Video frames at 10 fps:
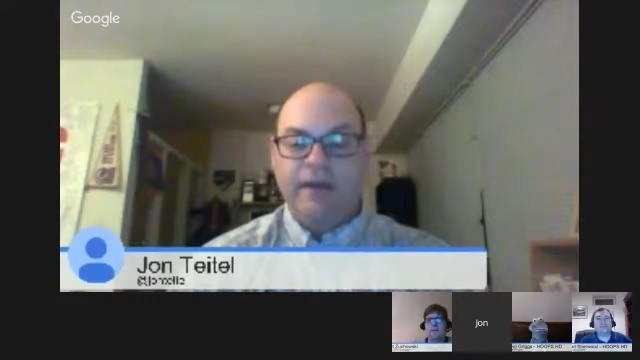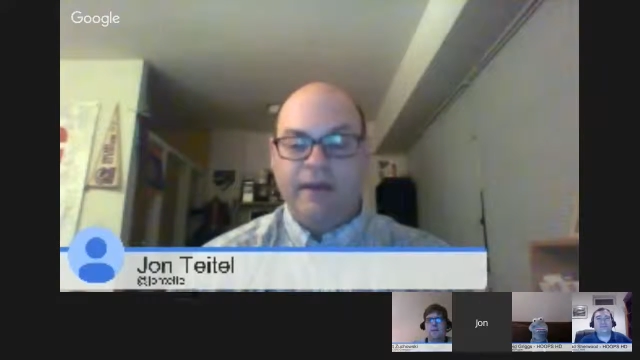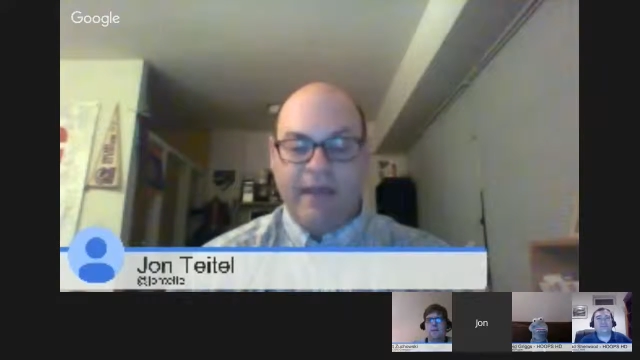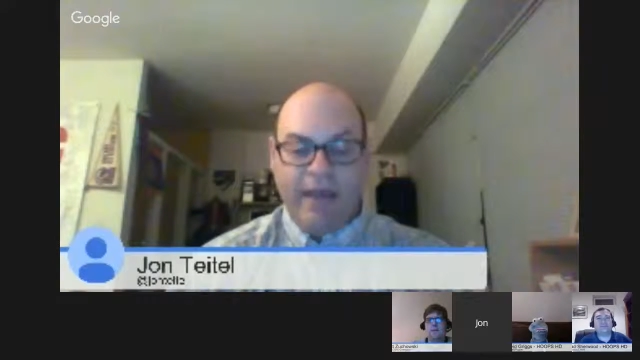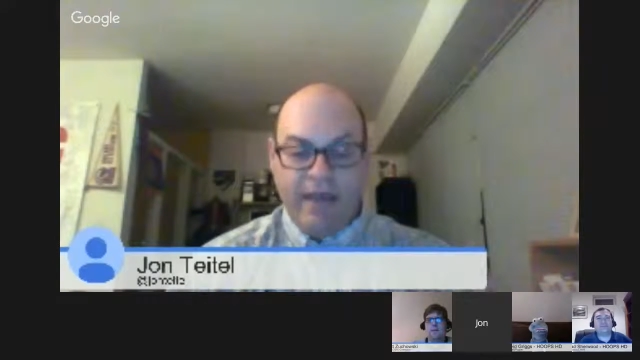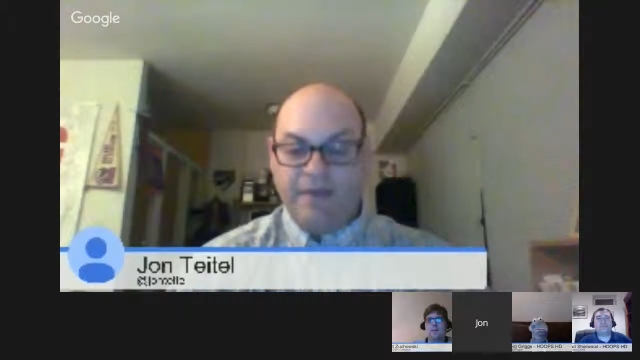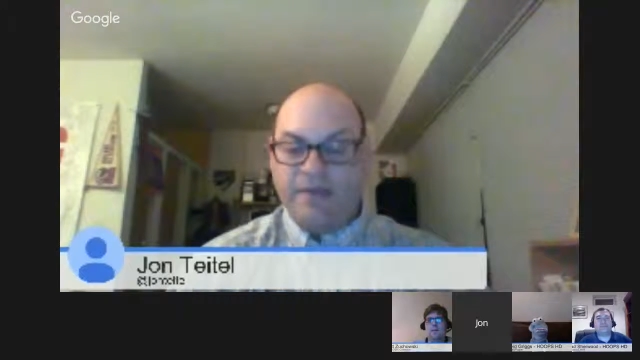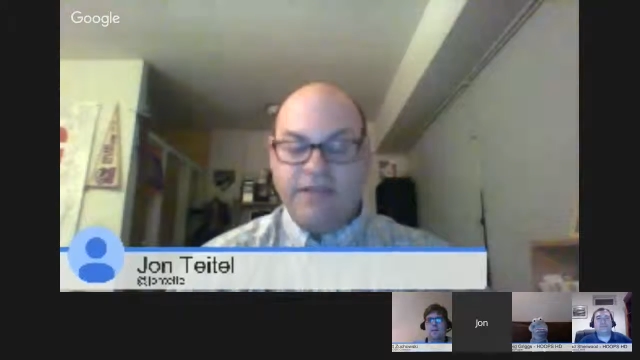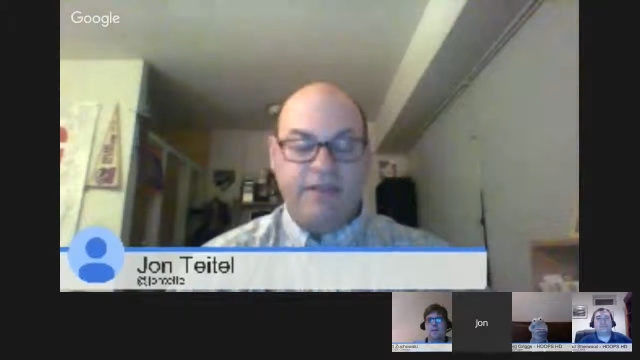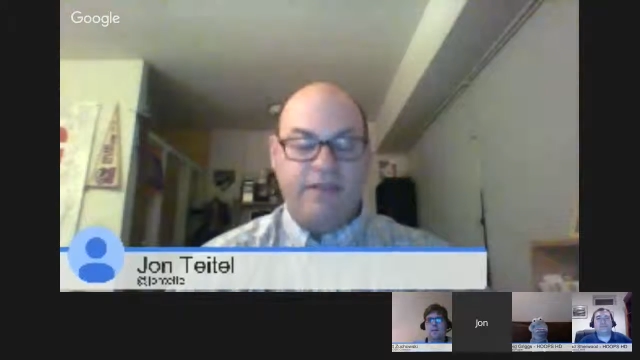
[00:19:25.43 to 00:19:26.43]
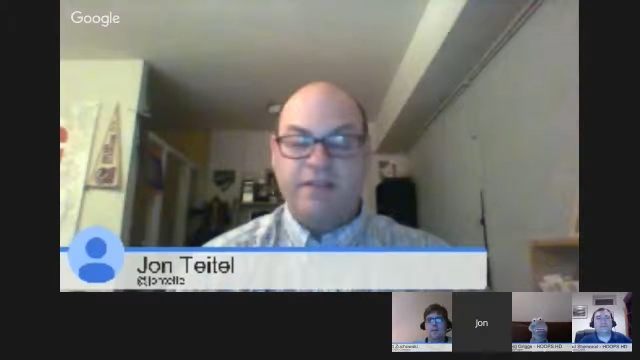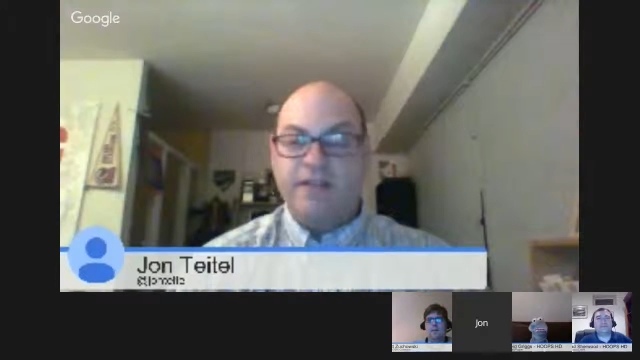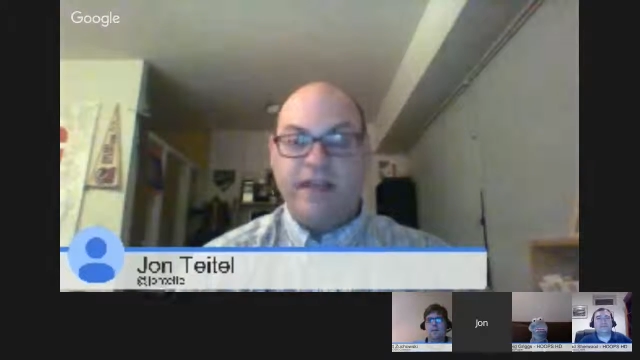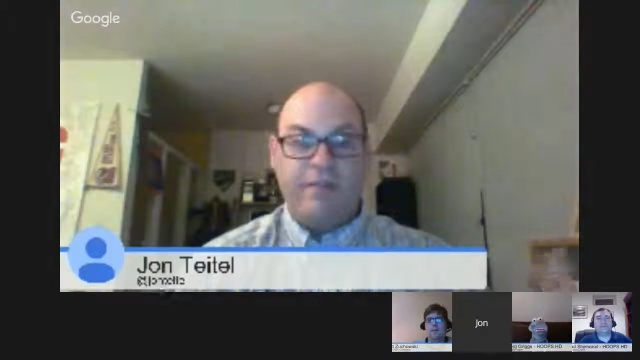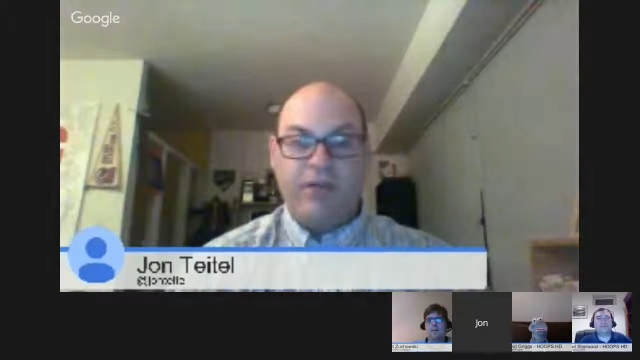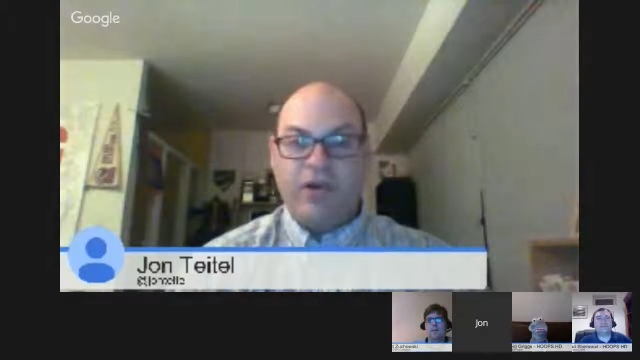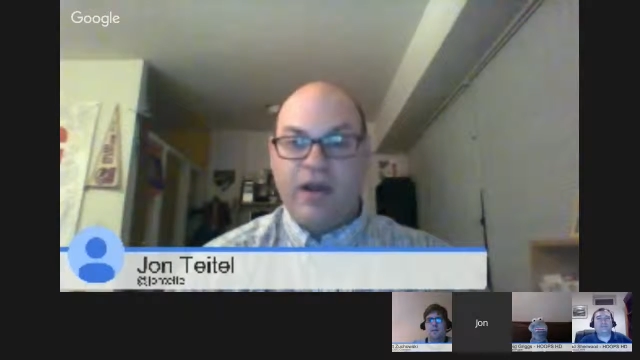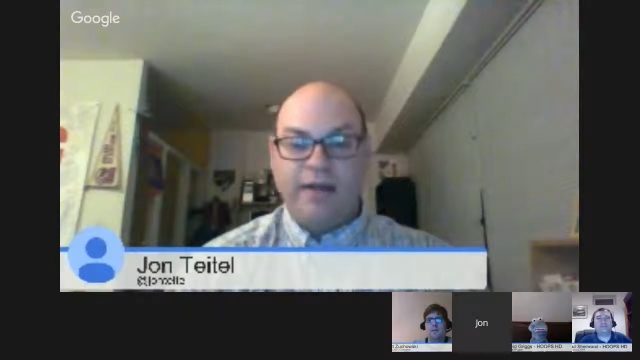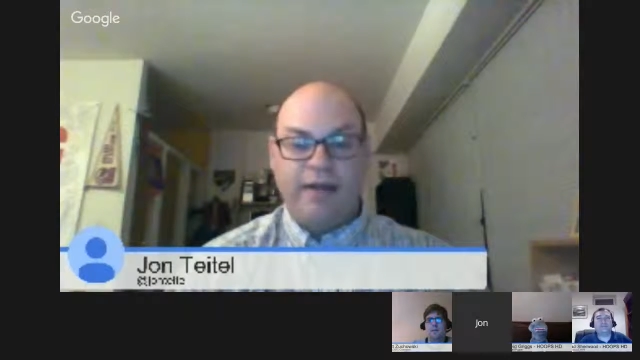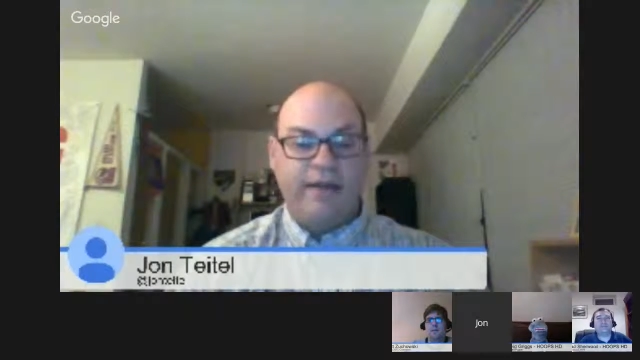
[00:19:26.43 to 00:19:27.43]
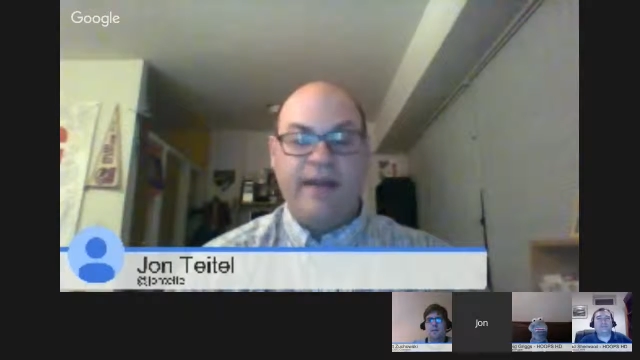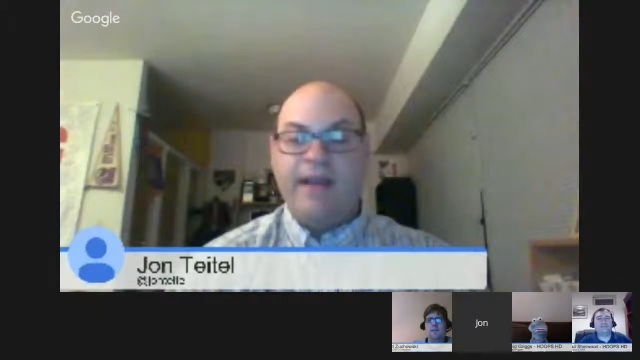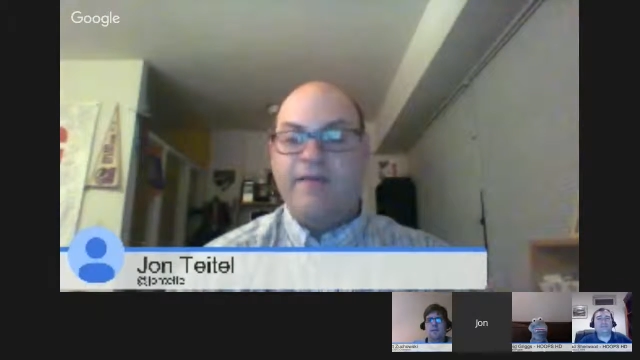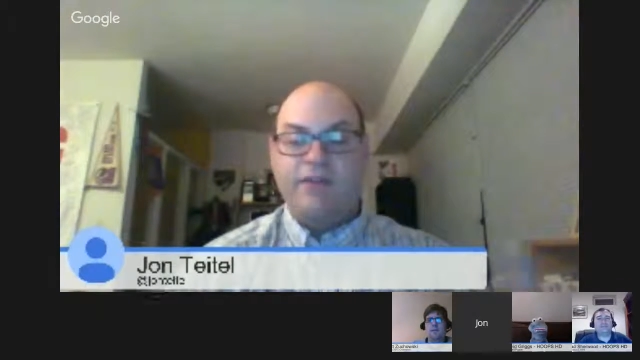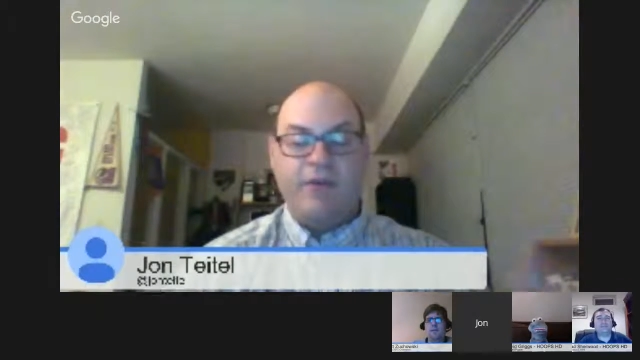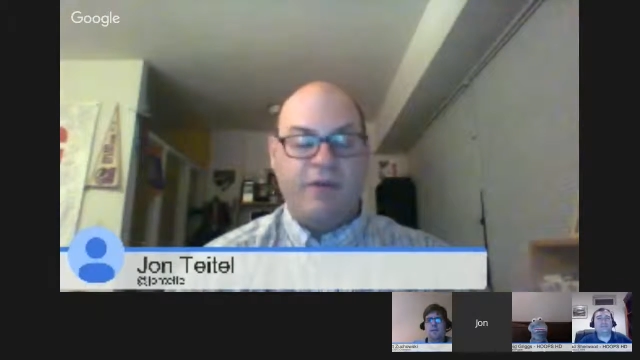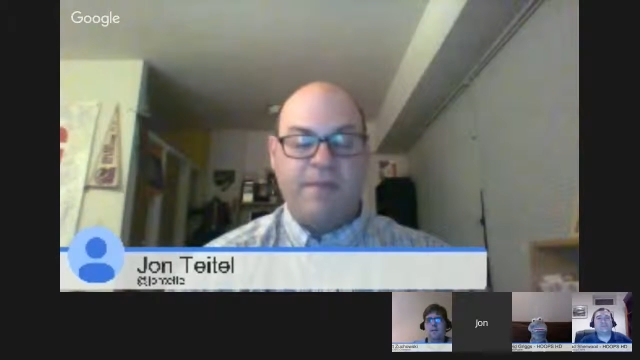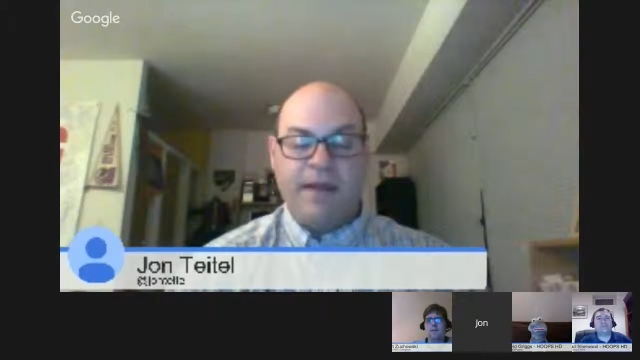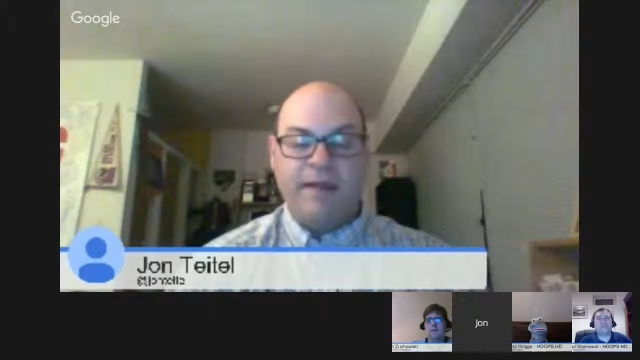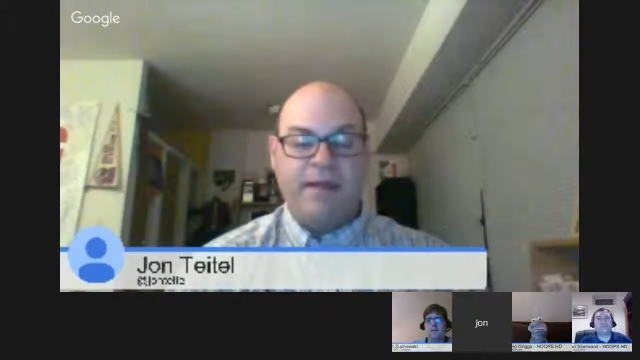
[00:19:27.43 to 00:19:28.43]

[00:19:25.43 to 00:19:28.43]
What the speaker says: they have seniors, they have Brogdon, they have Tony Bennett.